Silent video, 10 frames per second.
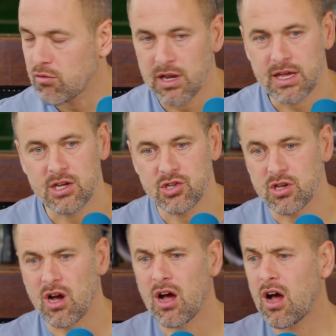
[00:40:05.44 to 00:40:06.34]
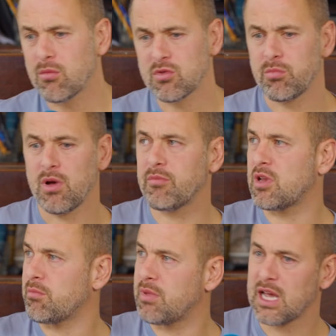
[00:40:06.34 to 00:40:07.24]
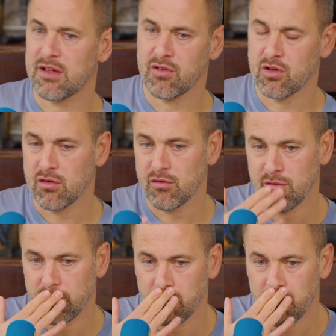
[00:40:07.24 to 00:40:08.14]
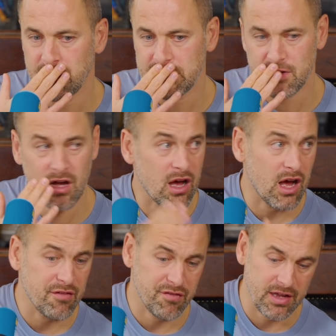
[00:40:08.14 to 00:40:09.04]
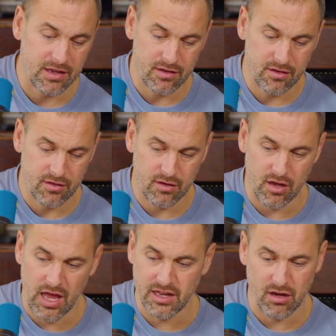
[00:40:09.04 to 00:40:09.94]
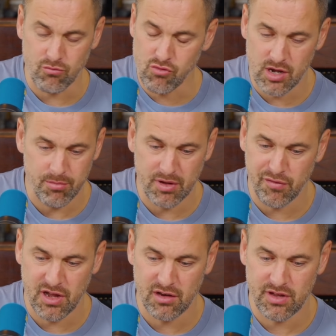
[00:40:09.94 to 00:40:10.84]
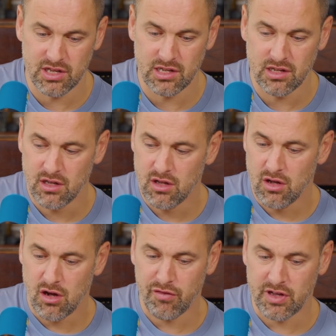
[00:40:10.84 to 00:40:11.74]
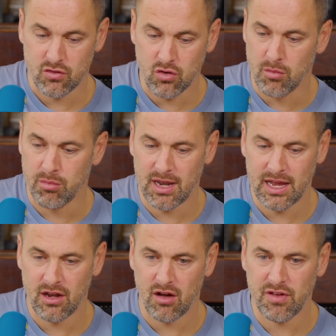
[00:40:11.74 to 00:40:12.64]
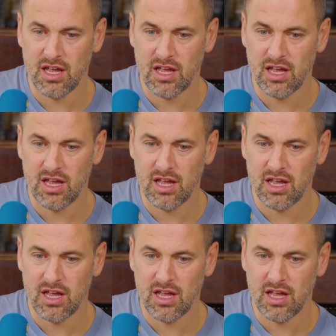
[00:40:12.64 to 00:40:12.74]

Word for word: really? for relegation. I, I was. I've been a big advocate for him on this. I, I think Eddie. I'm really a big fan of Eddie. I think he's got him playing. I think,